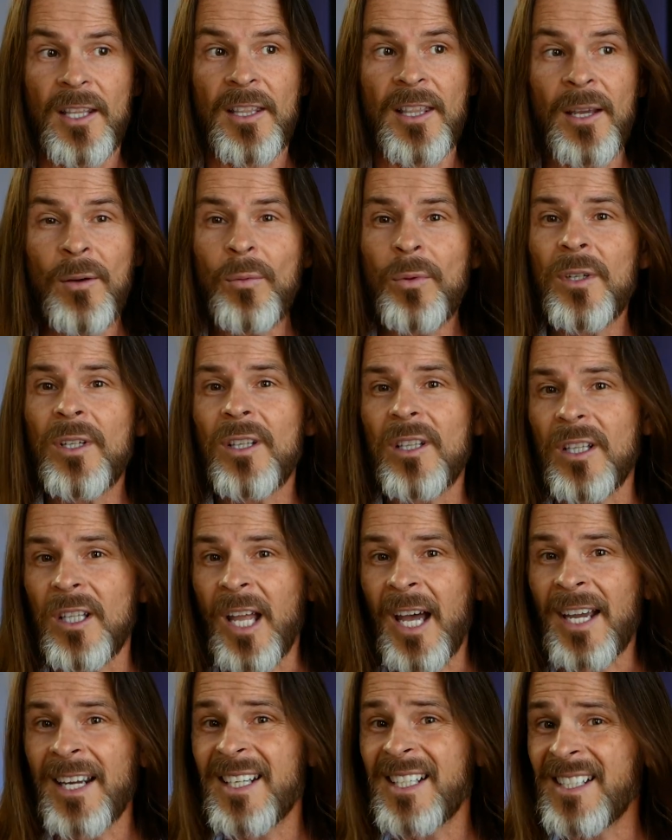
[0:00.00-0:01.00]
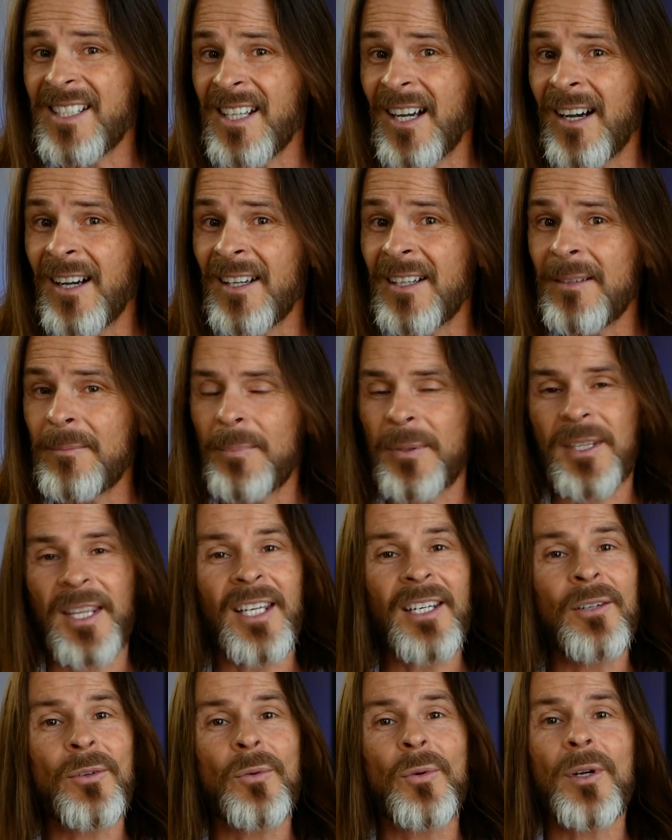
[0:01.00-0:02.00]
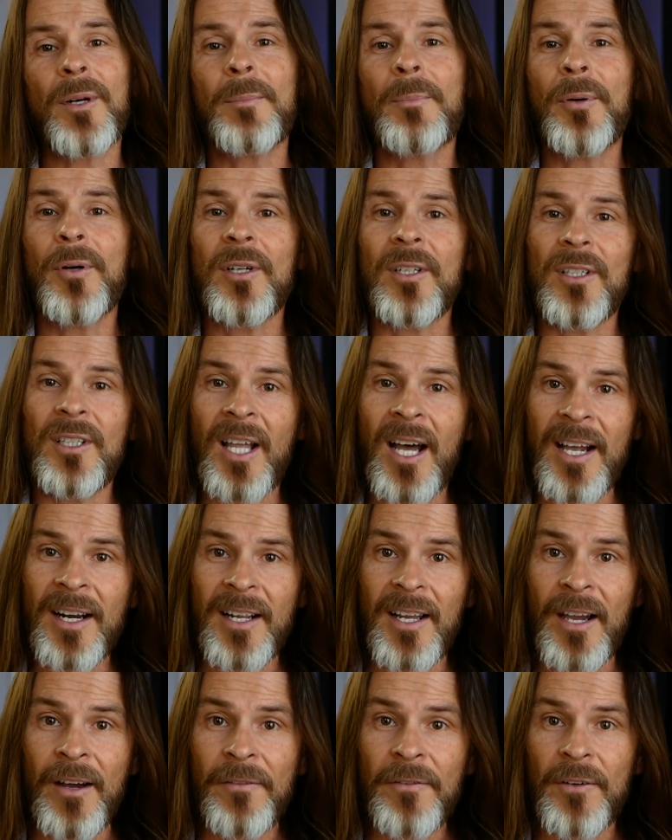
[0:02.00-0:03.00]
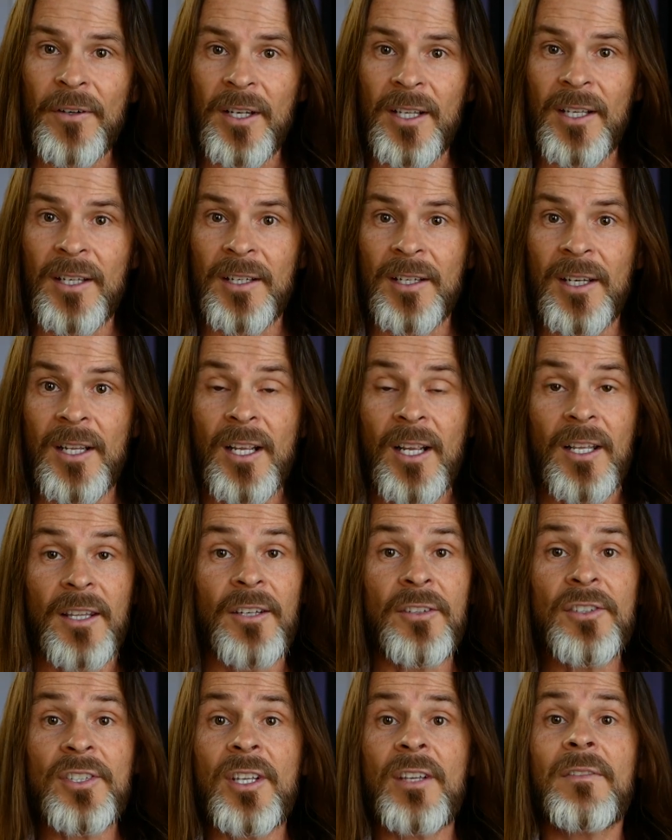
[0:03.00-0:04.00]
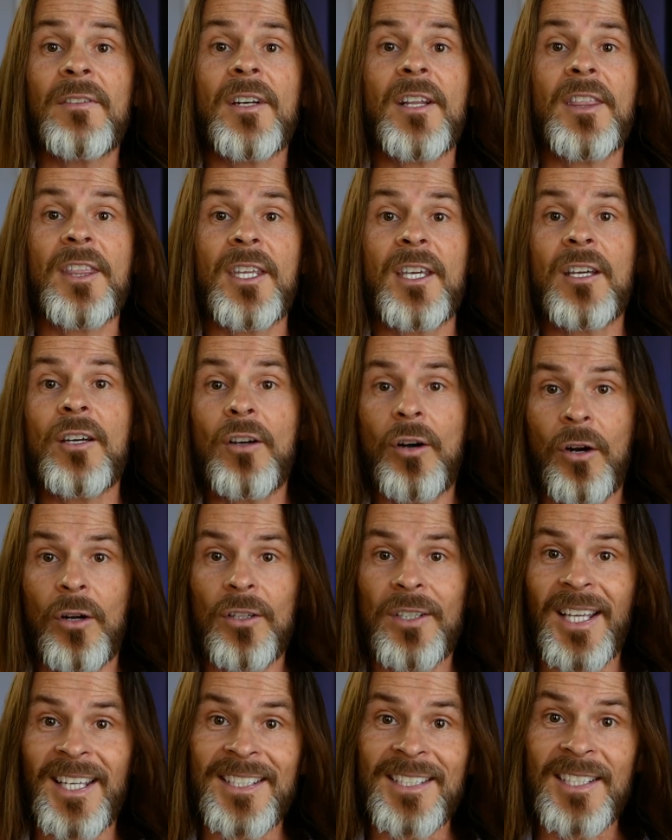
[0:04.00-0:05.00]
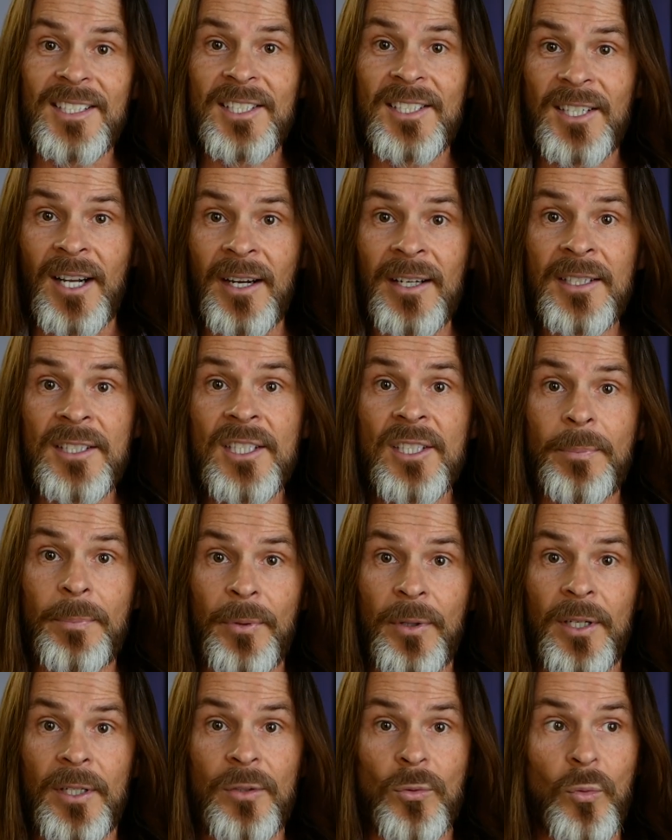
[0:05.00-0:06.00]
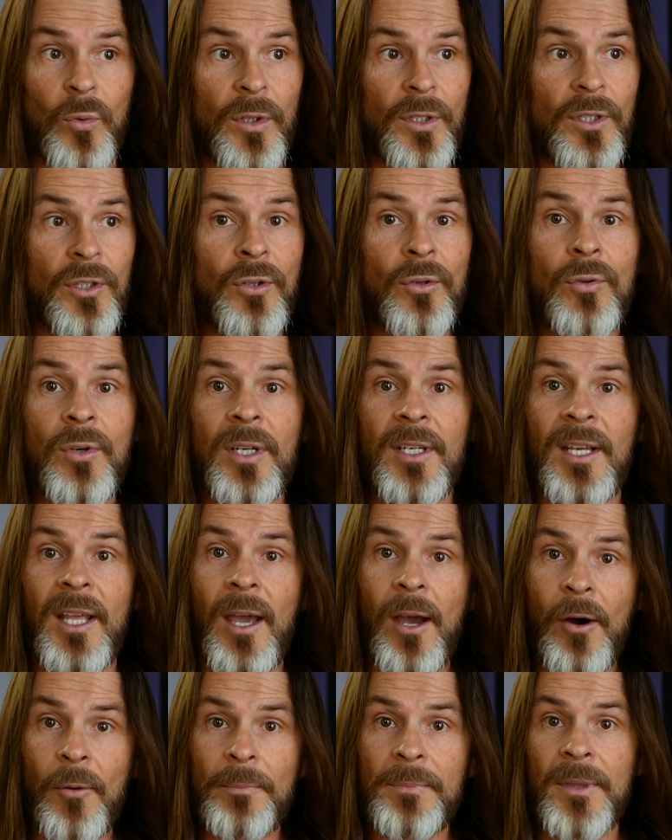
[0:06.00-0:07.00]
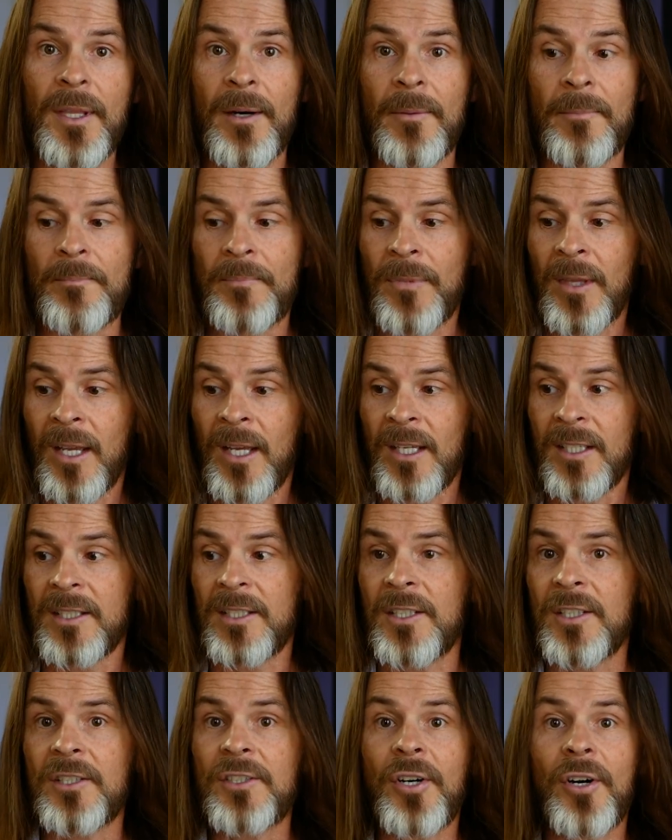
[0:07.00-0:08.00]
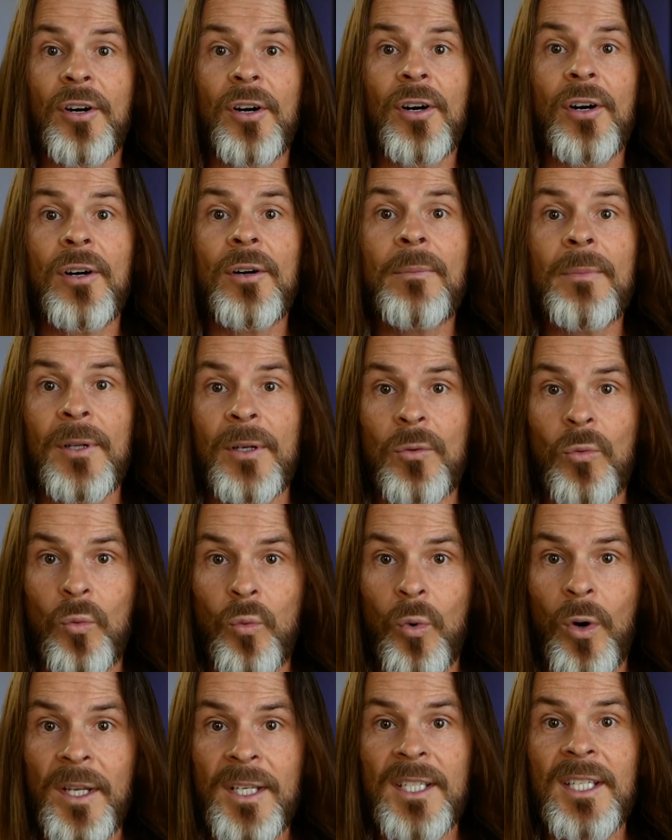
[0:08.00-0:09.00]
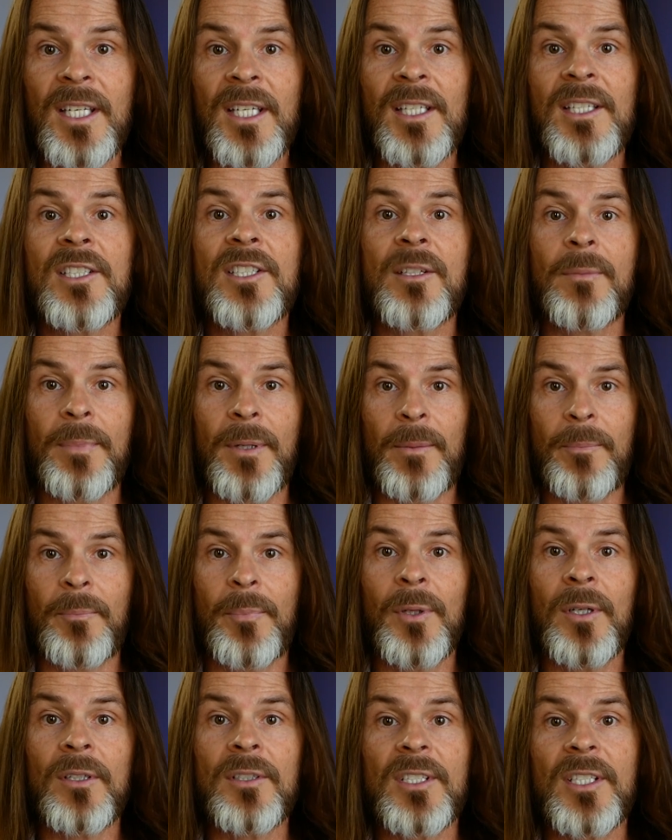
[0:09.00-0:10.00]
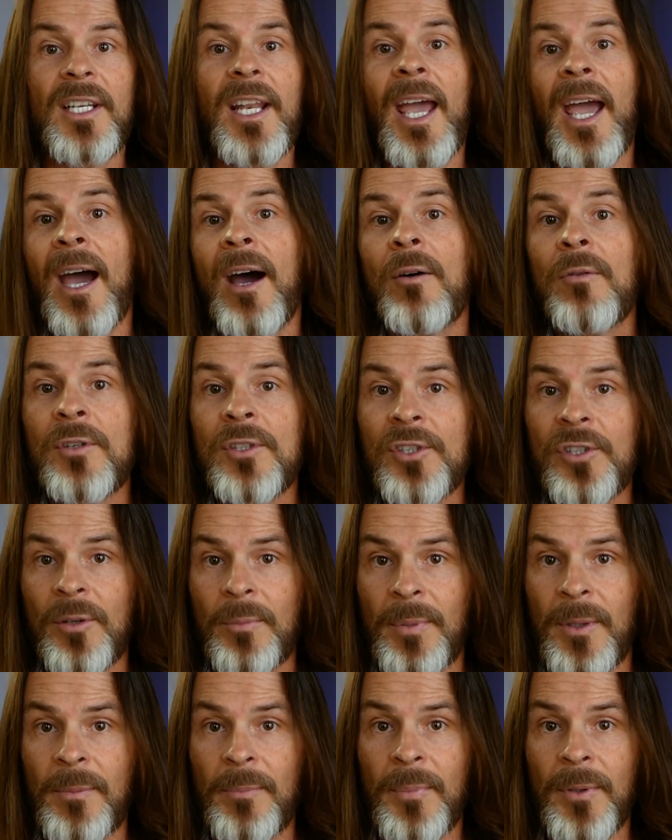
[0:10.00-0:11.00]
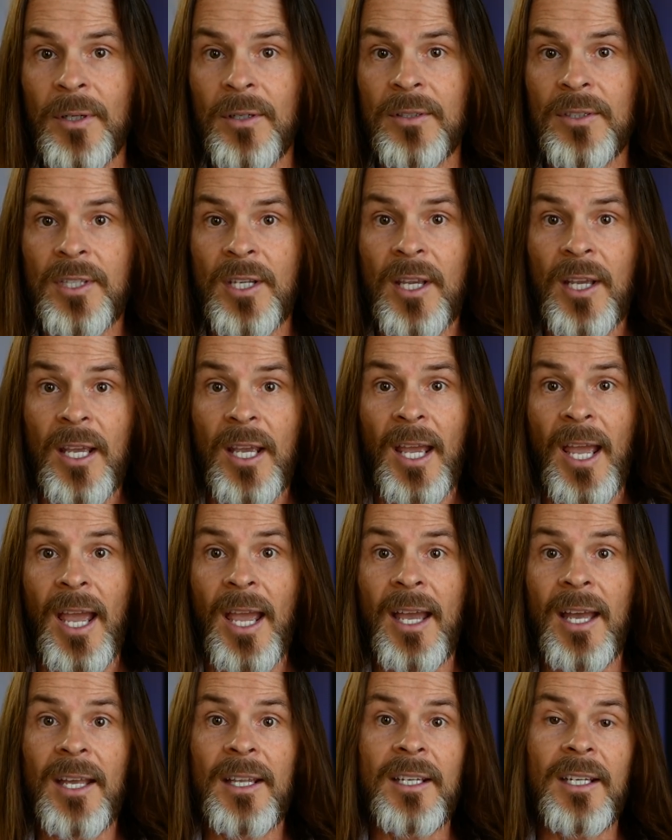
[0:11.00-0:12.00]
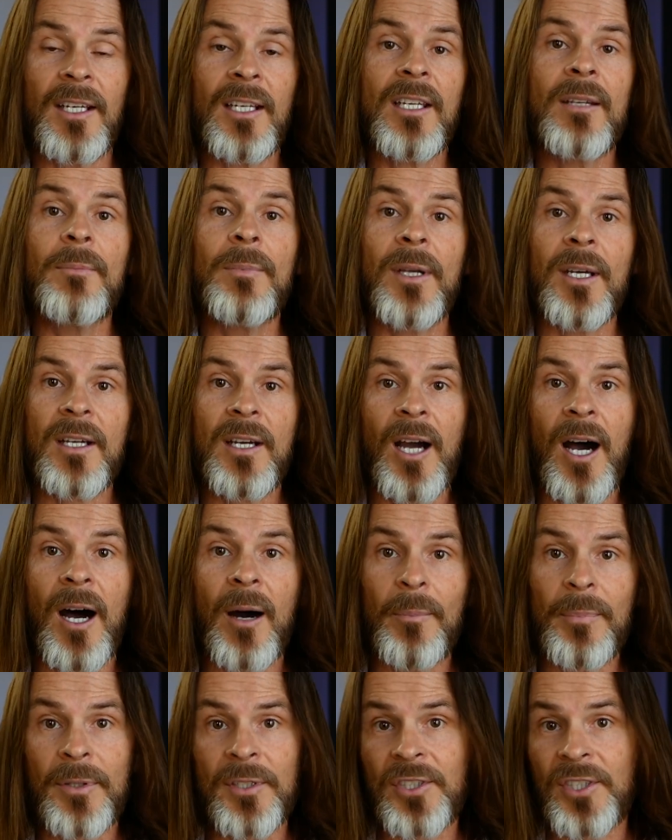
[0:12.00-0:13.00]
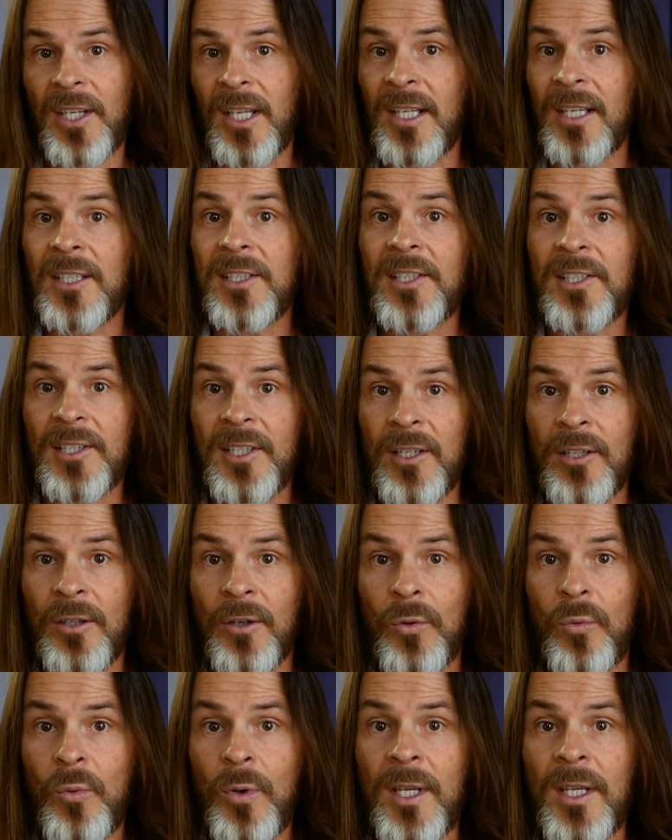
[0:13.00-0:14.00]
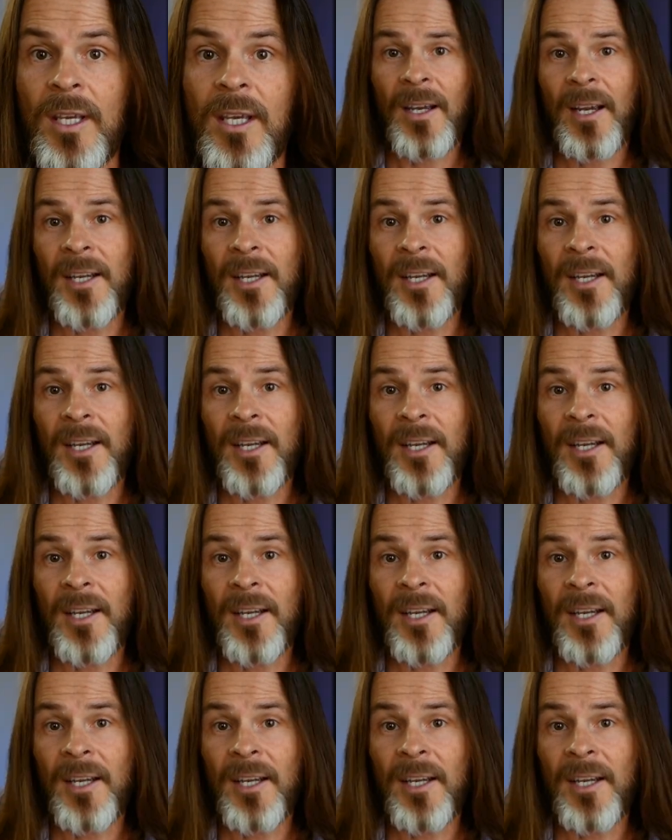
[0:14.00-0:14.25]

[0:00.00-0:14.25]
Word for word: they would like done, but they don't wanna put a lot of effort in. There's even a thing called a design sprint where you can help them determine what needs to be built and how it should be built, and it can be accomplished in a single week.